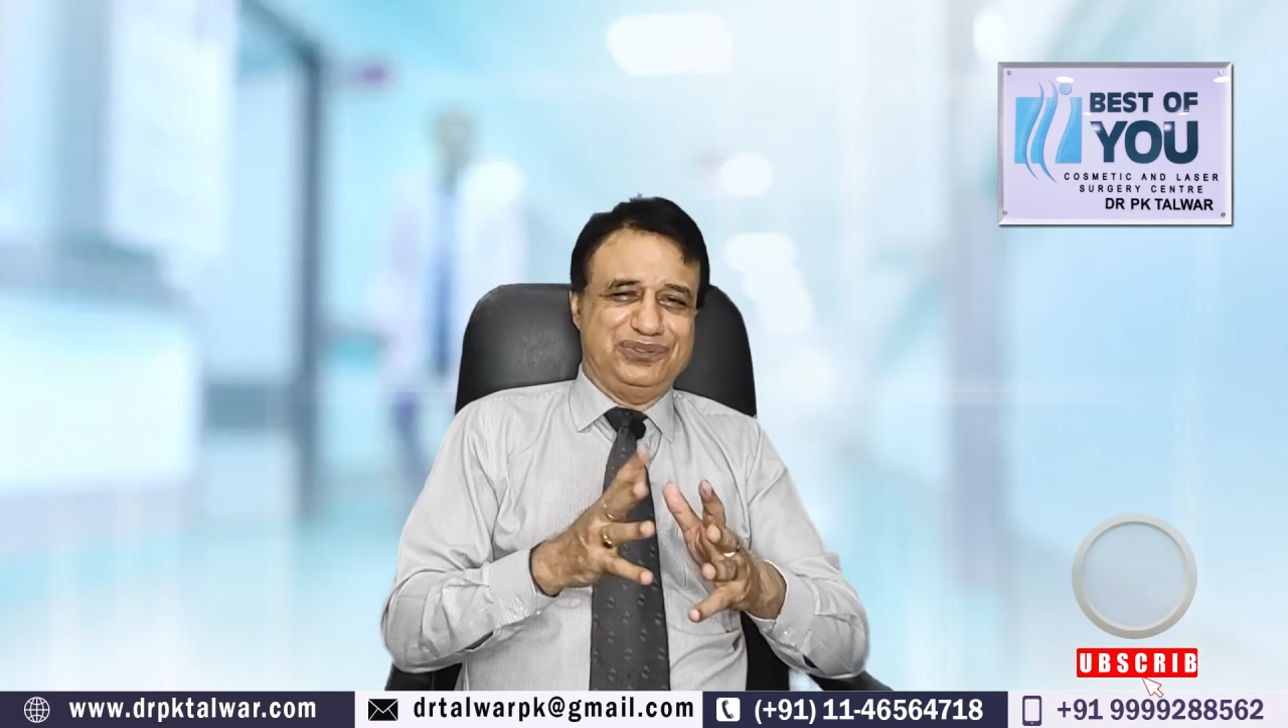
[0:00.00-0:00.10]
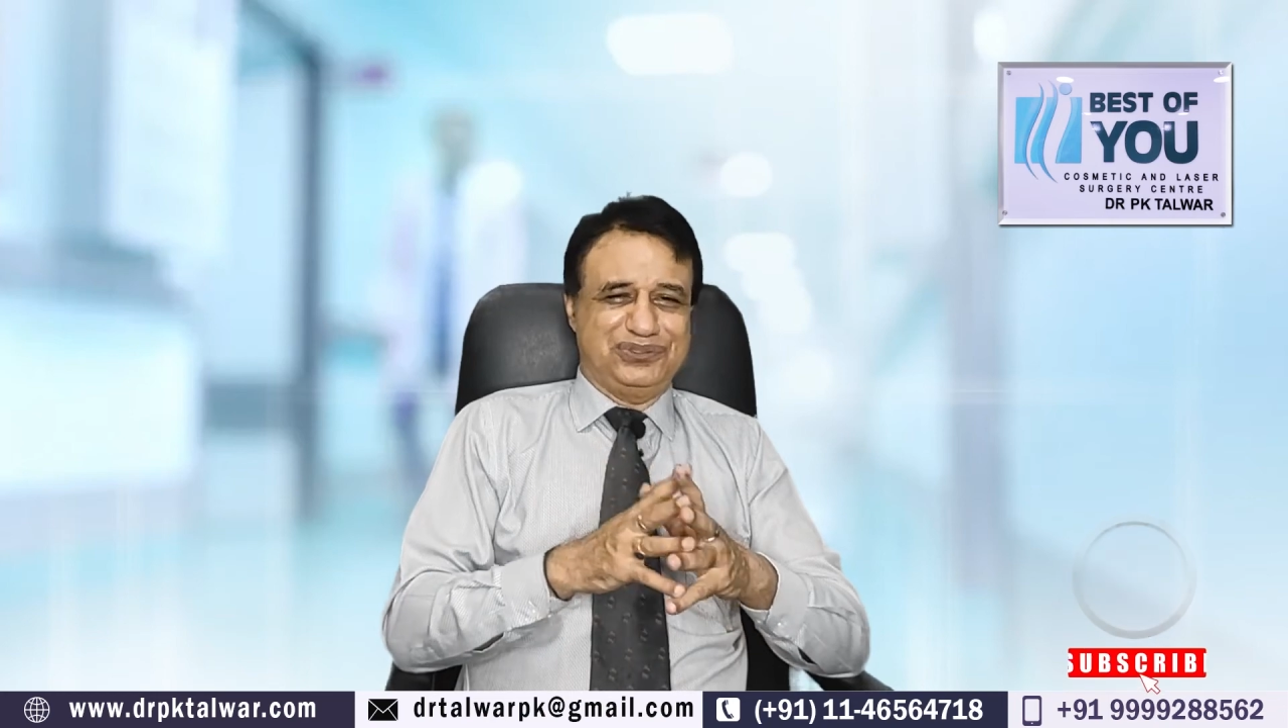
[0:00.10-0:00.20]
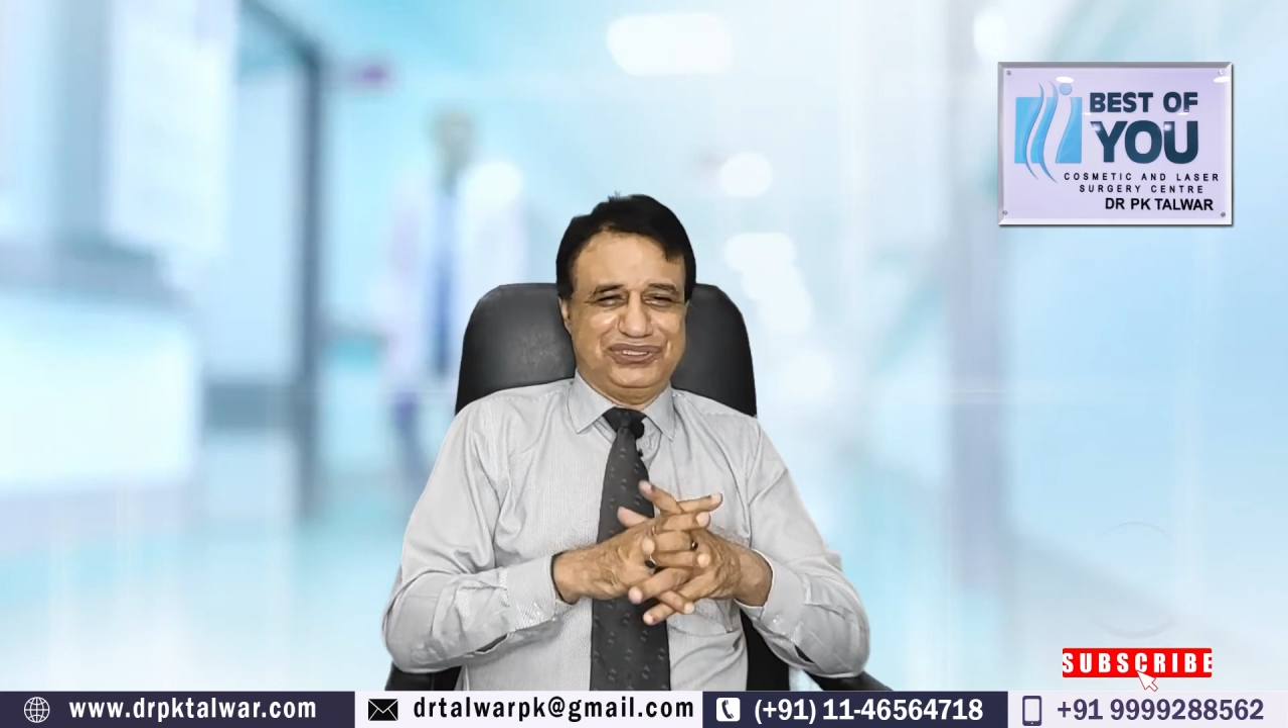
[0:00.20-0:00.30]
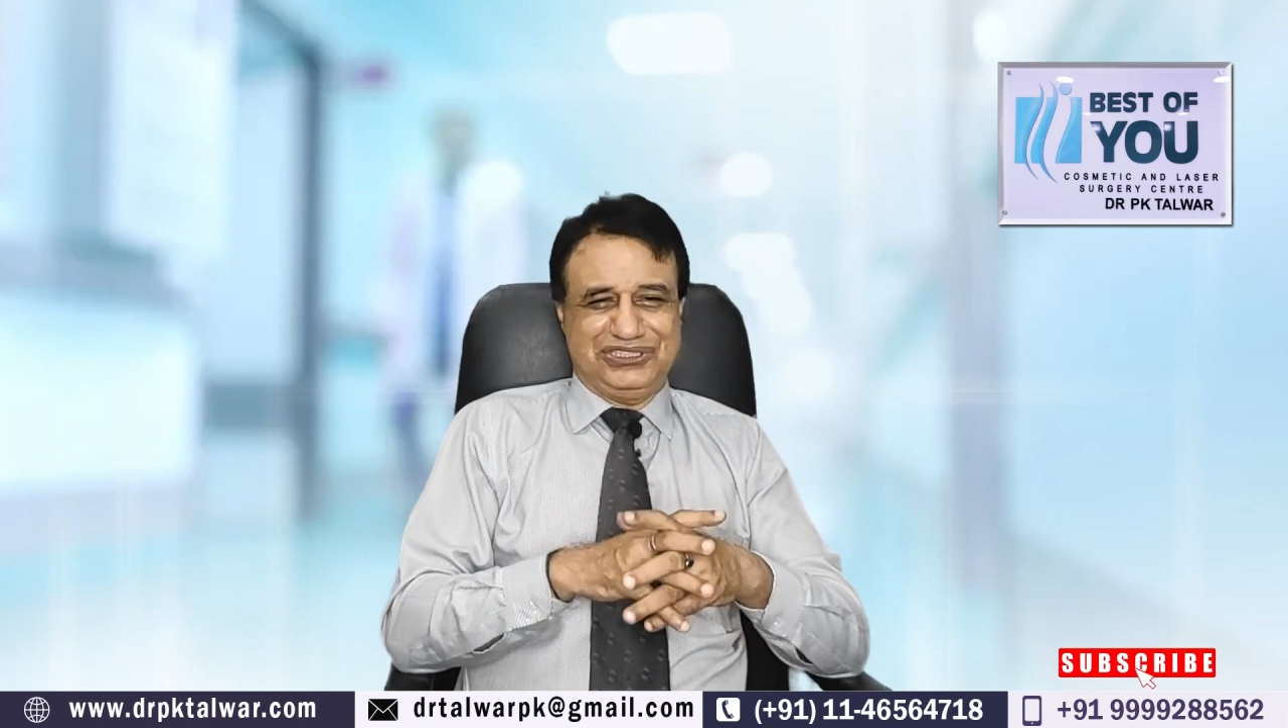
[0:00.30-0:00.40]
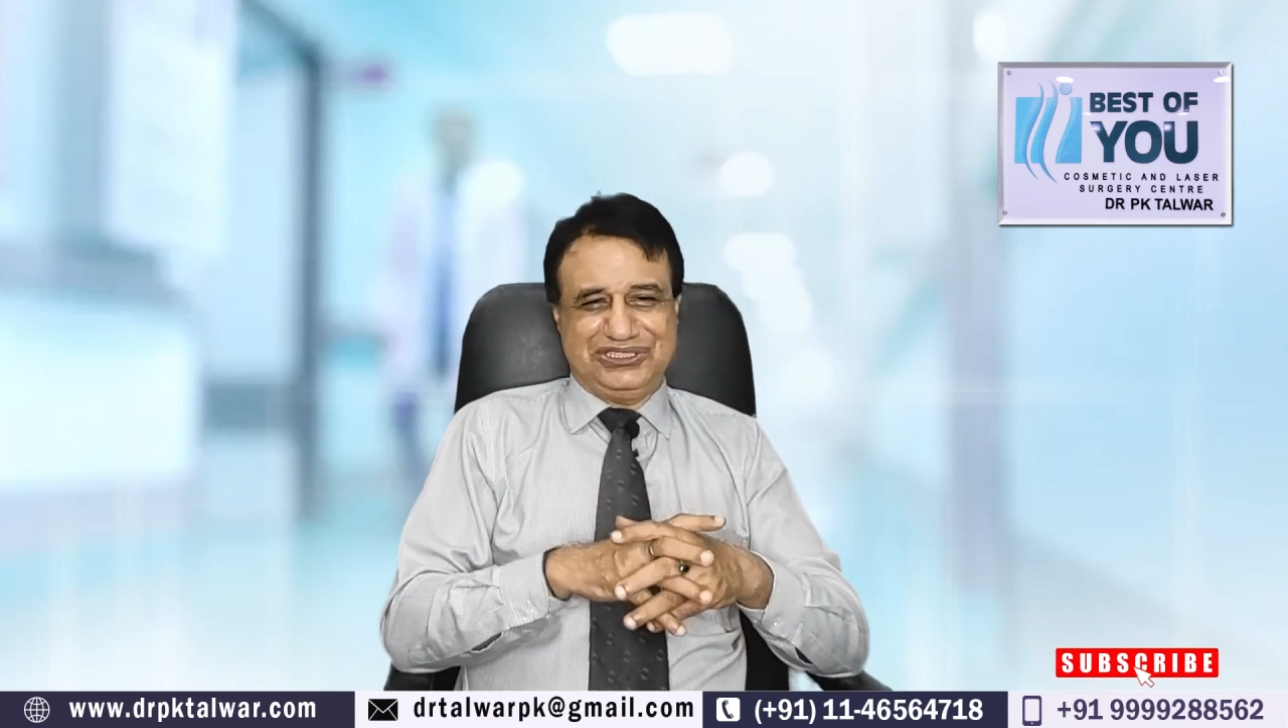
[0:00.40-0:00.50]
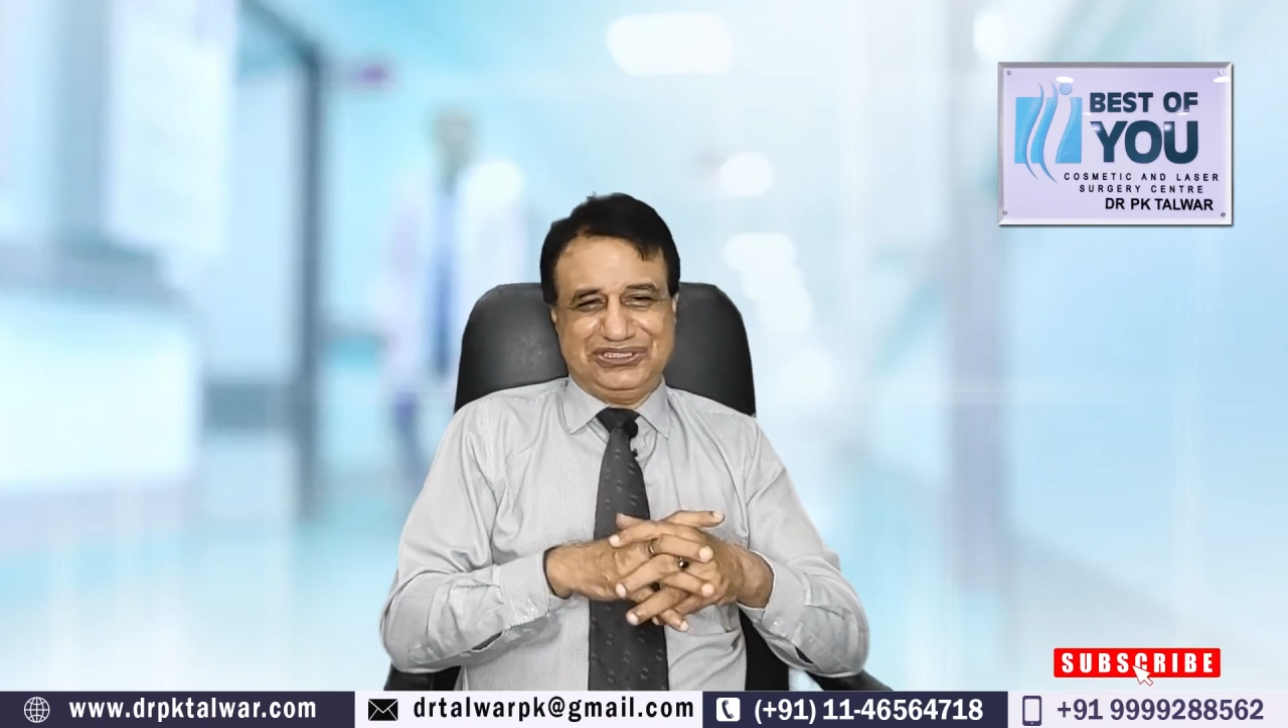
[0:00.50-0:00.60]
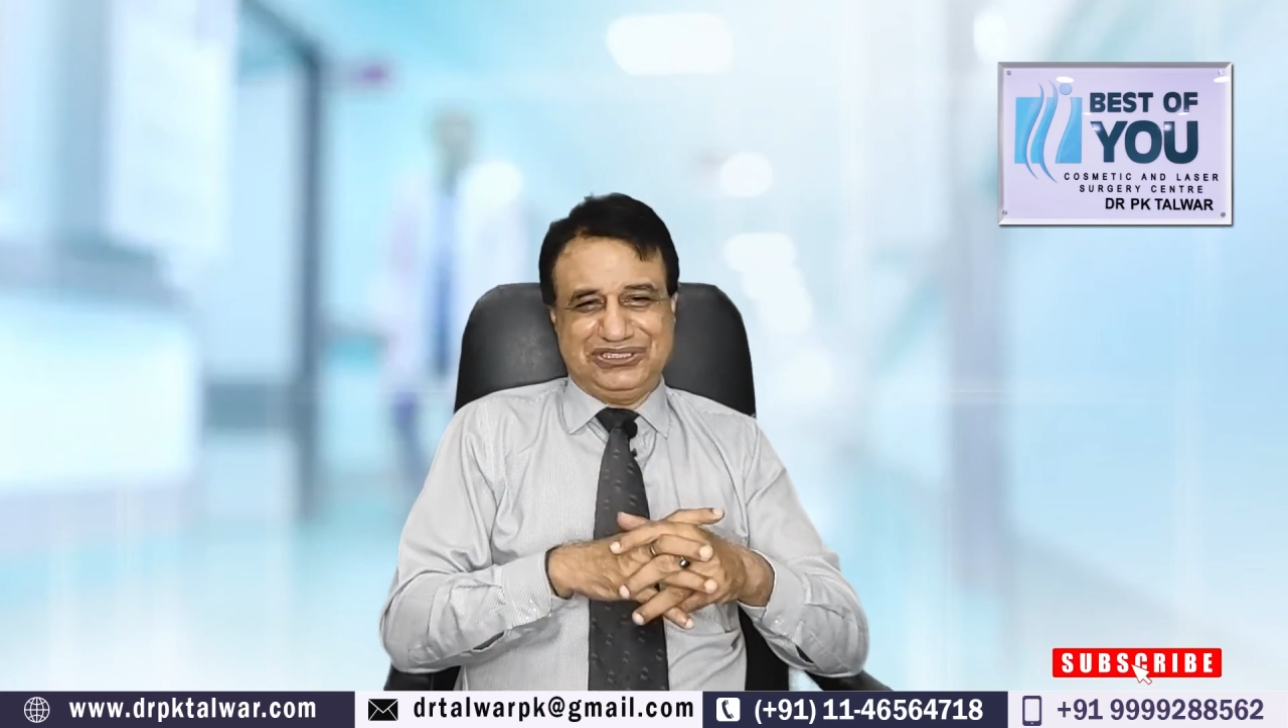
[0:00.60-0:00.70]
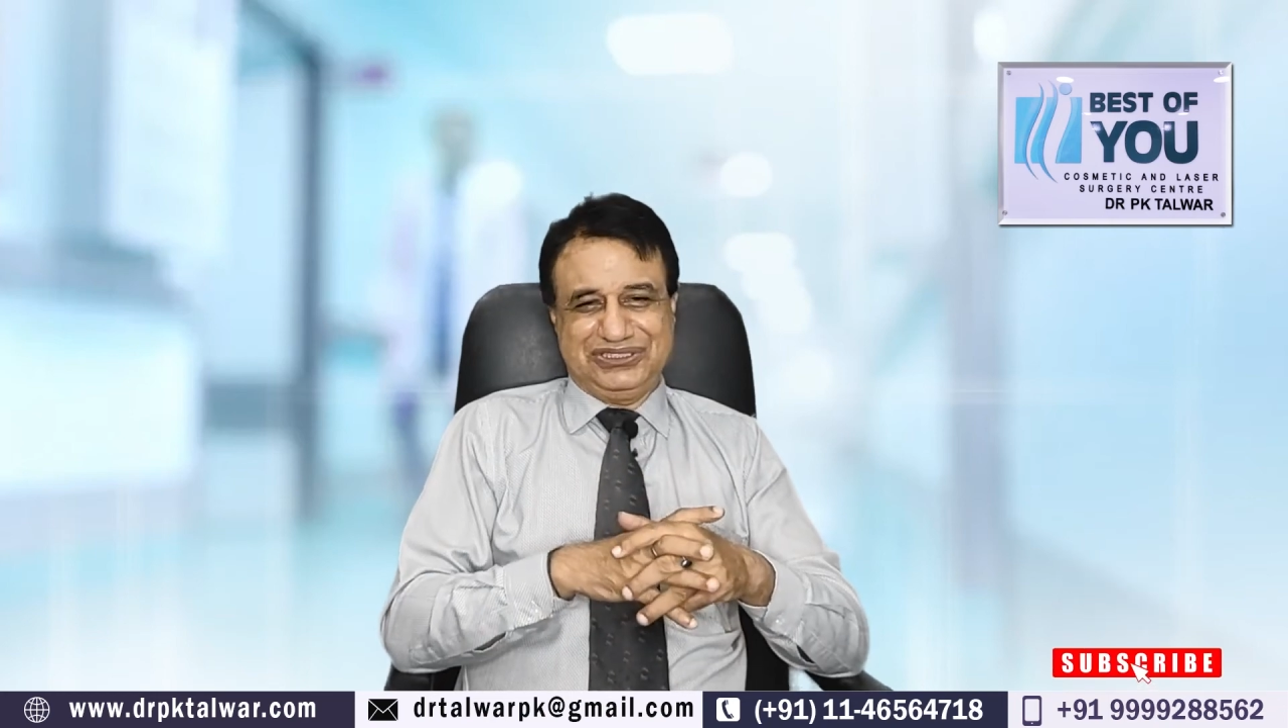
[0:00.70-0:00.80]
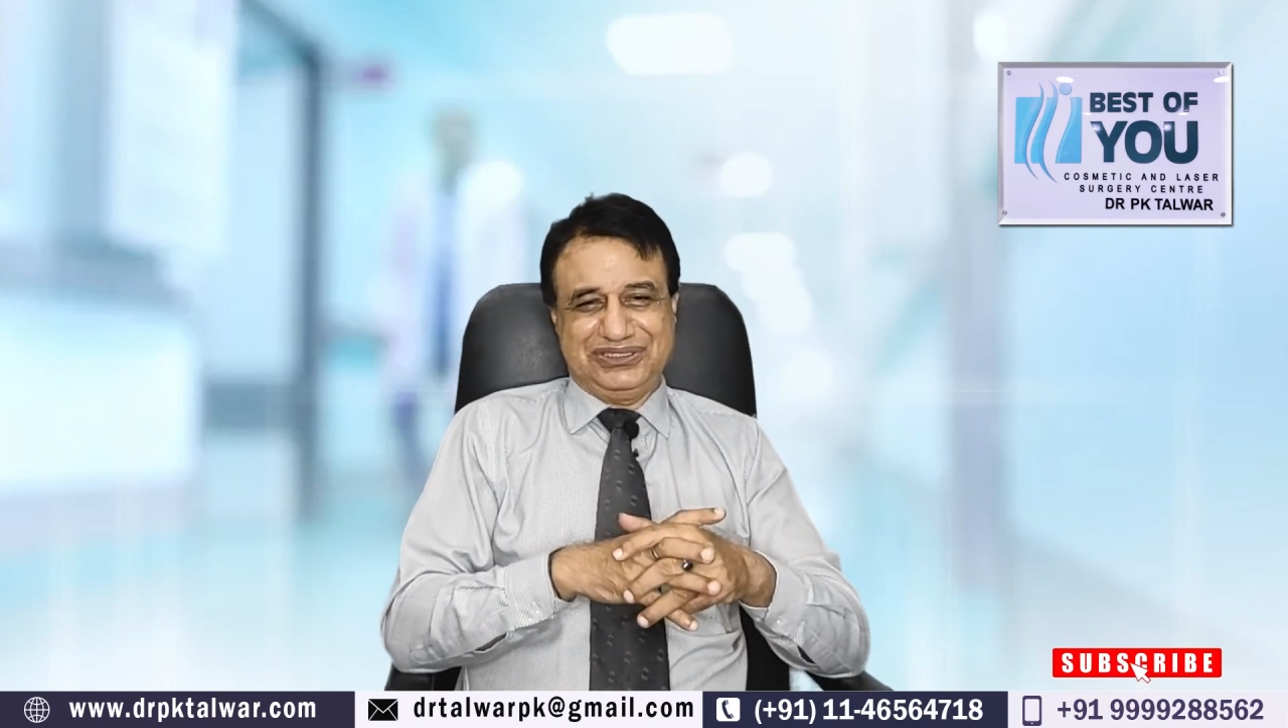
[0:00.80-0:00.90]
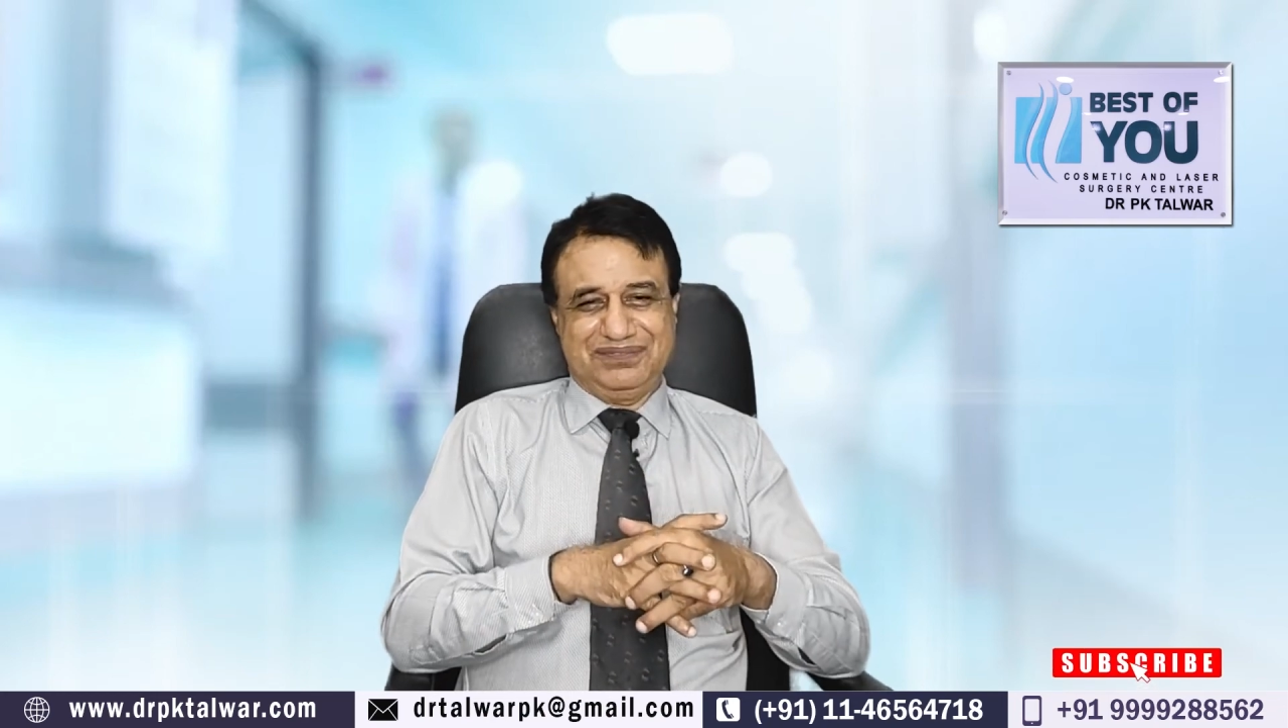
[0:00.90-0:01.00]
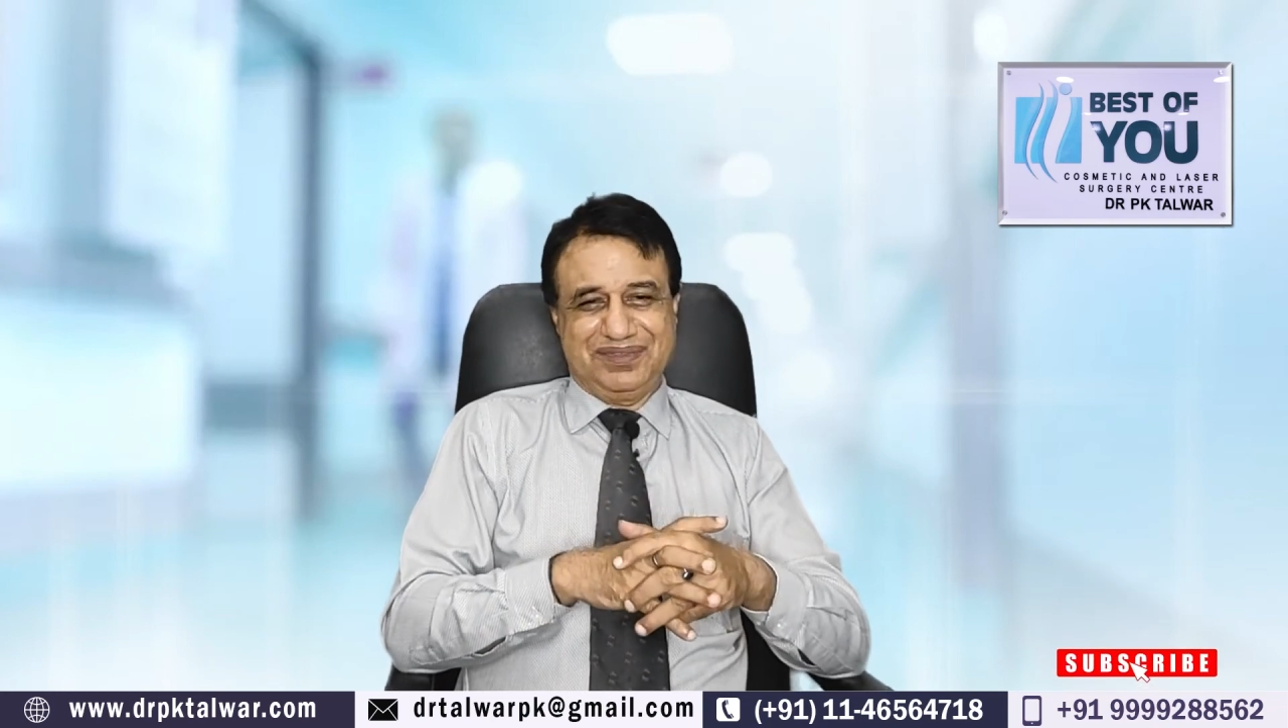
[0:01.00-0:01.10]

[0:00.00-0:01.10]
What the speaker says: questions.